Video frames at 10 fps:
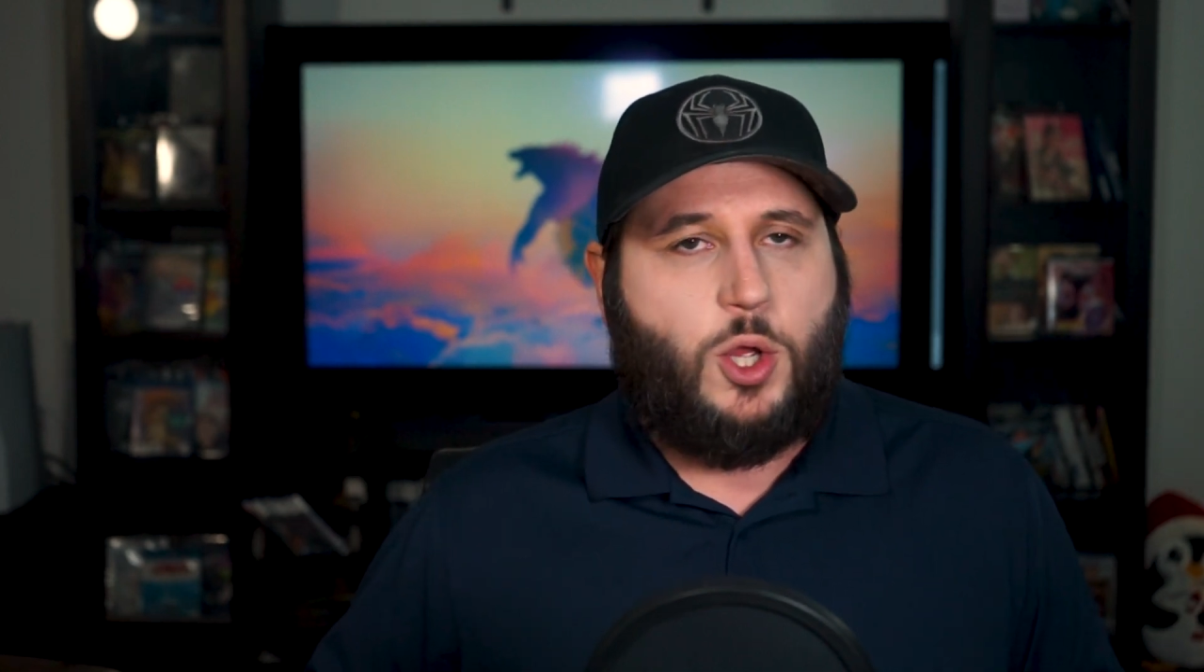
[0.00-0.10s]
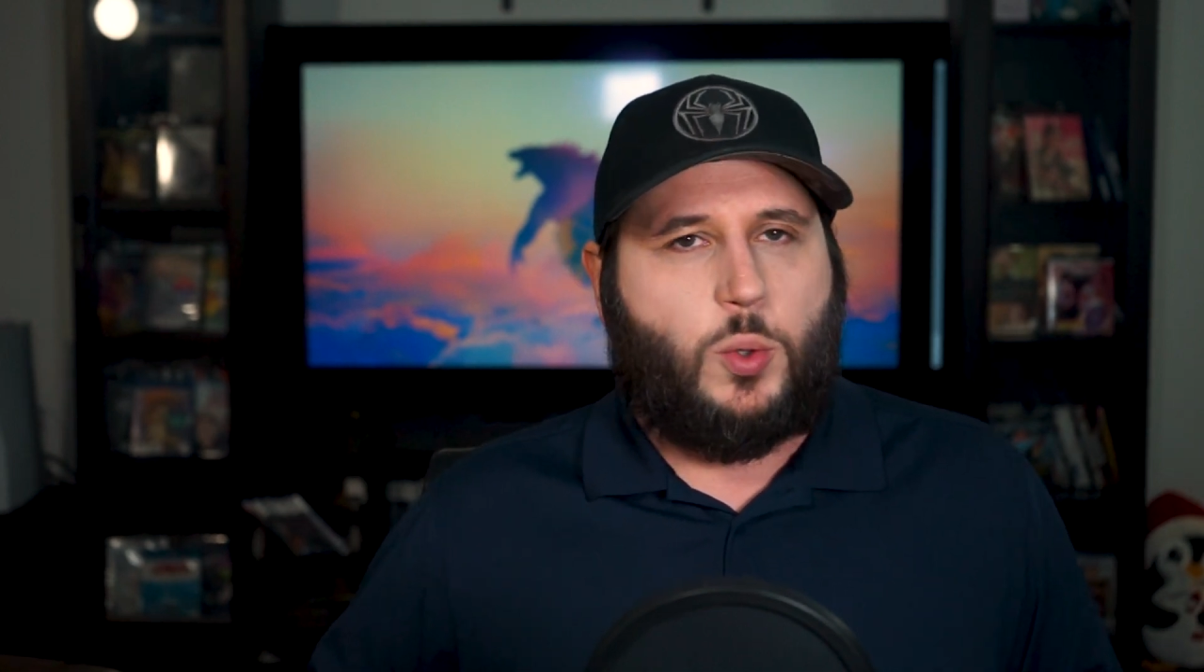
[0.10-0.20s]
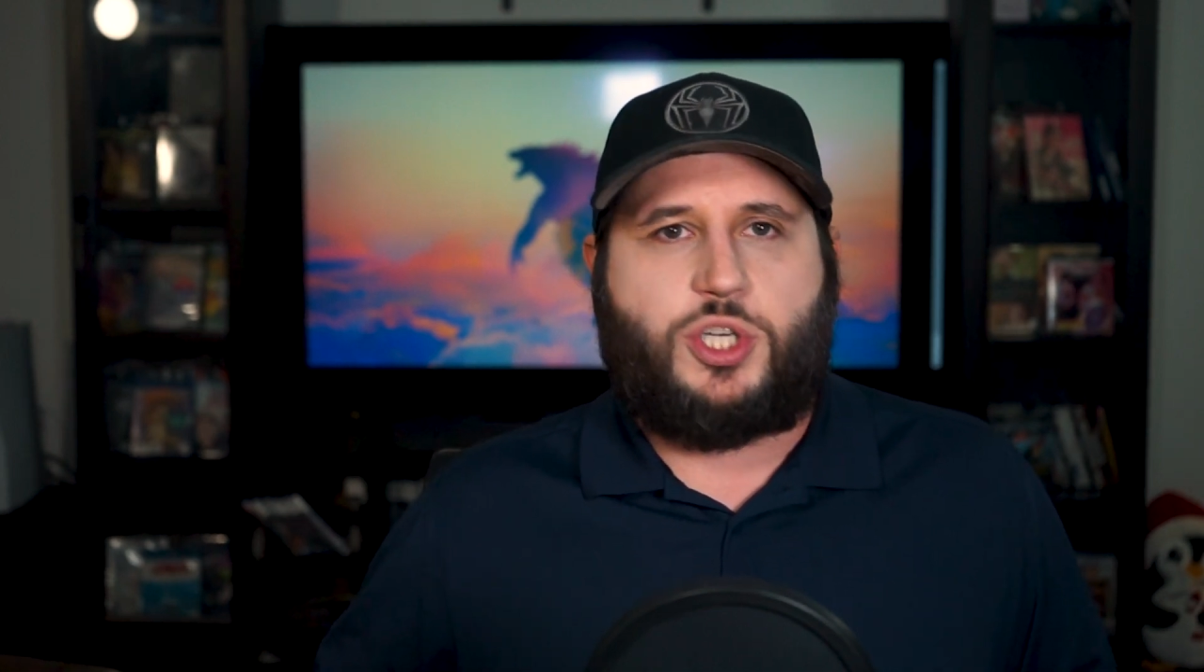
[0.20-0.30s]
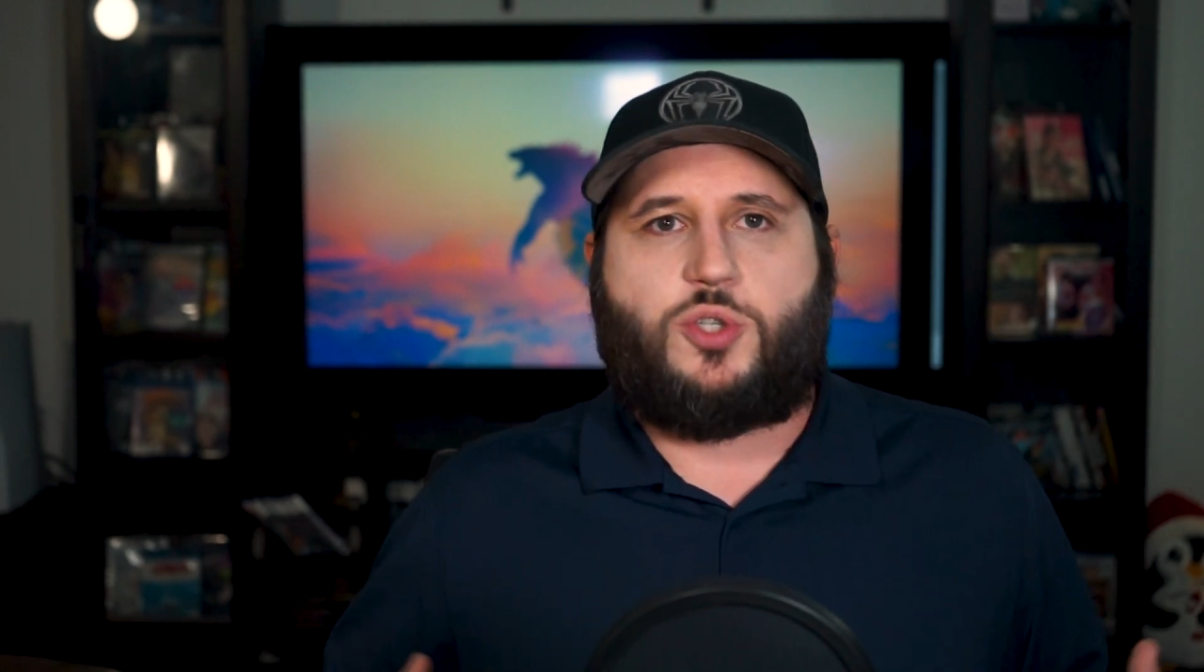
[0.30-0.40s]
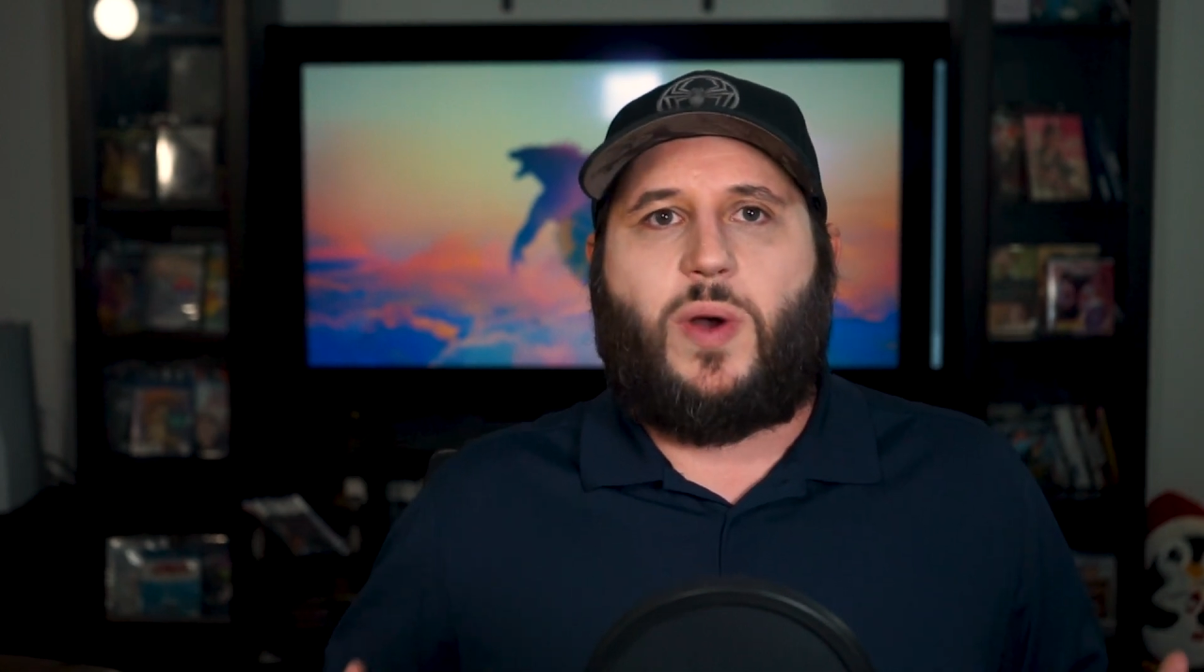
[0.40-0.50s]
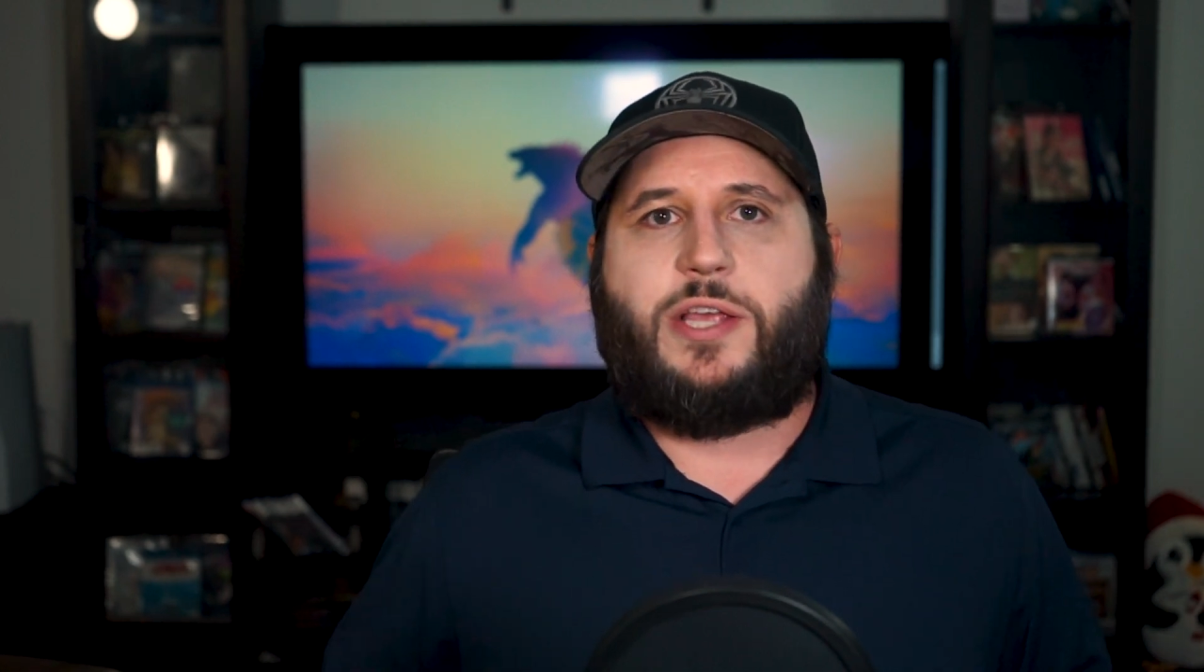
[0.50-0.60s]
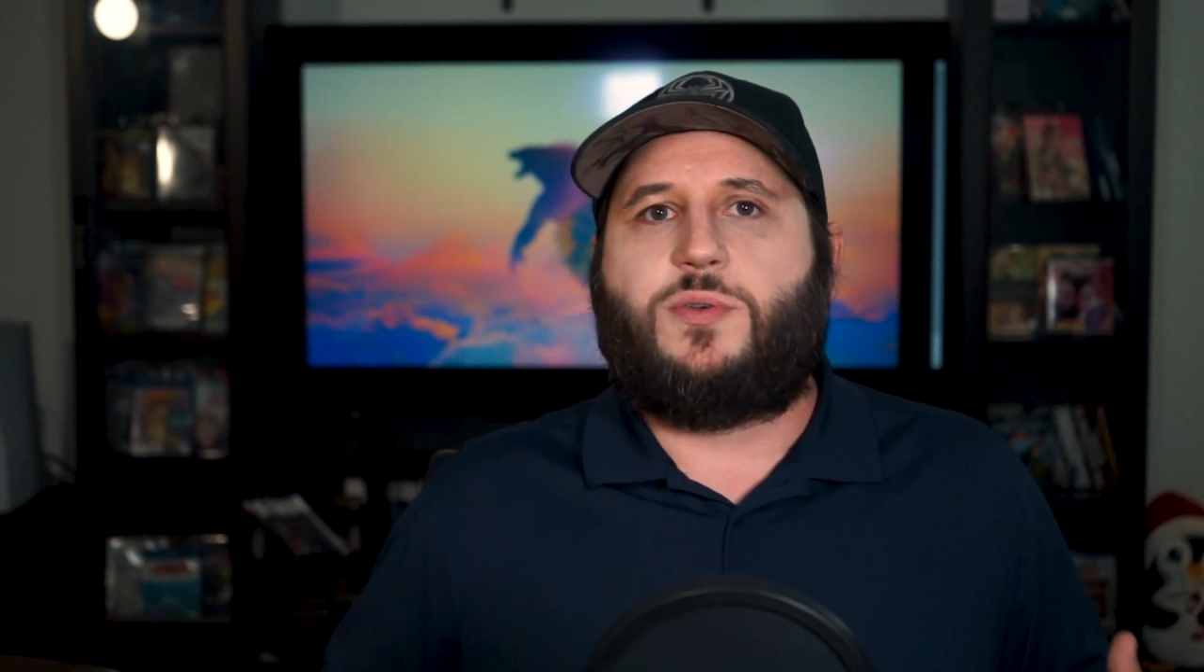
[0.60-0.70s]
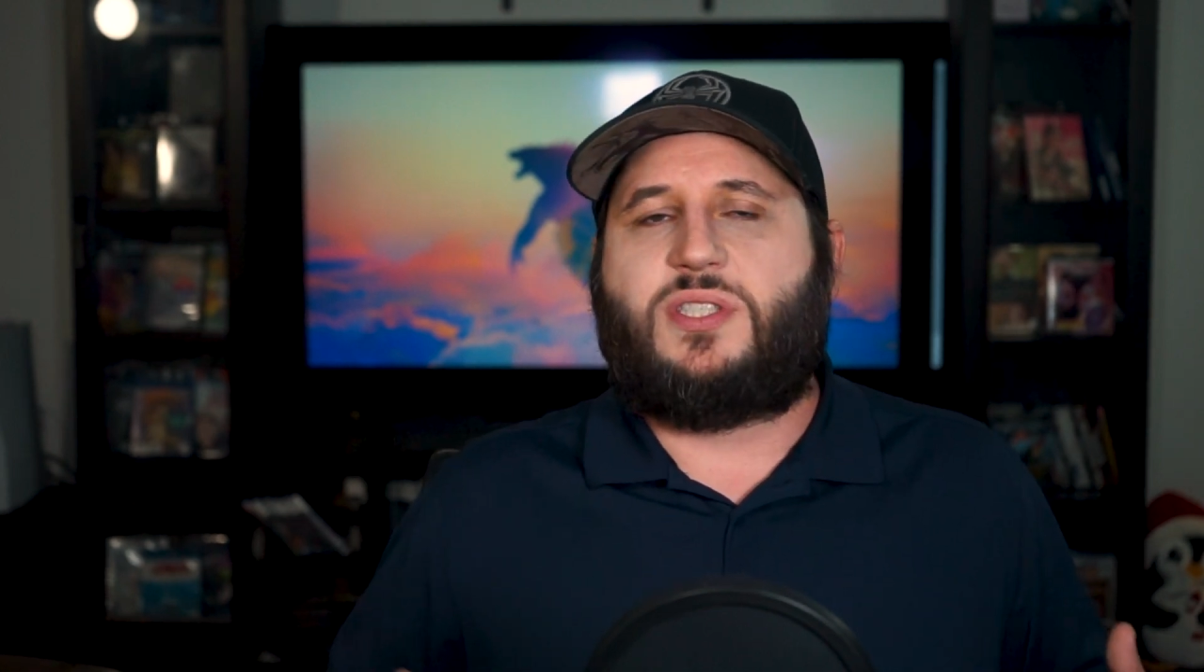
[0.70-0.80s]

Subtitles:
which is why you